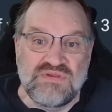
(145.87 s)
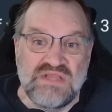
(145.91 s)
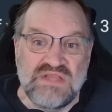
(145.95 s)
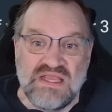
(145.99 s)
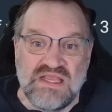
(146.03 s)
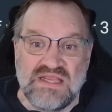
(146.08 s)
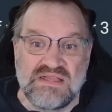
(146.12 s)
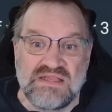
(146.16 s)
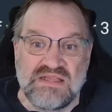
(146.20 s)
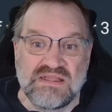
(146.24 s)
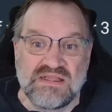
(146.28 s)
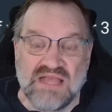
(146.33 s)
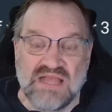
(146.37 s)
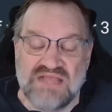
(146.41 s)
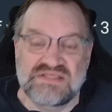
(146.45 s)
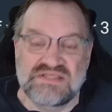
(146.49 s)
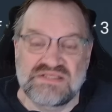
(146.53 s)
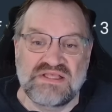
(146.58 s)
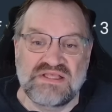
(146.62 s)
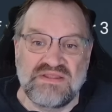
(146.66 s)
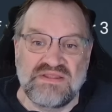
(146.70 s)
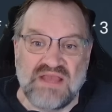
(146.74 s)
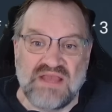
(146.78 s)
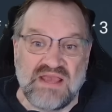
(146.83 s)
need less
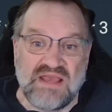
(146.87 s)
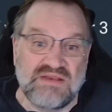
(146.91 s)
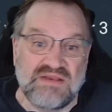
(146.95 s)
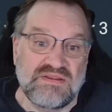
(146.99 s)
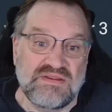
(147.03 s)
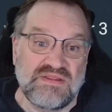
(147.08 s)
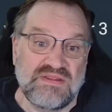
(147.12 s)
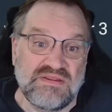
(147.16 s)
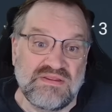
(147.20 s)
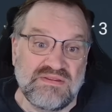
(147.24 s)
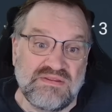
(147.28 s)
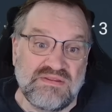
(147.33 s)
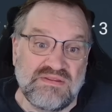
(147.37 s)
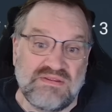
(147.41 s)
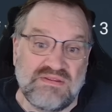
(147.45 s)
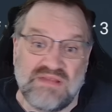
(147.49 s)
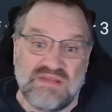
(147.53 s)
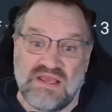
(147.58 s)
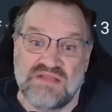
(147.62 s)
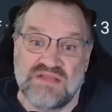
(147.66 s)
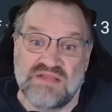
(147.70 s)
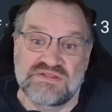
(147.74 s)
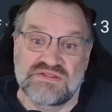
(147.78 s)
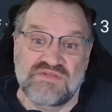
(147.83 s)
than that, then
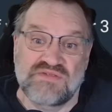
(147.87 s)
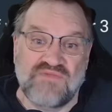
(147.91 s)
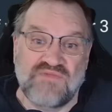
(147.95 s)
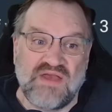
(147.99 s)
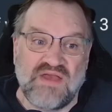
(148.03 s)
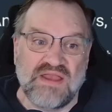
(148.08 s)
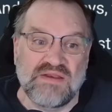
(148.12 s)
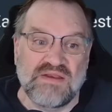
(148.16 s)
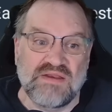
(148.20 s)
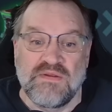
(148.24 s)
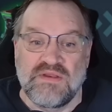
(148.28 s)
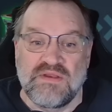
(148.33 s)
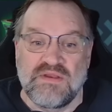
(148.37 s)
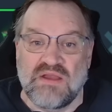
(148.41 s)
that's fine.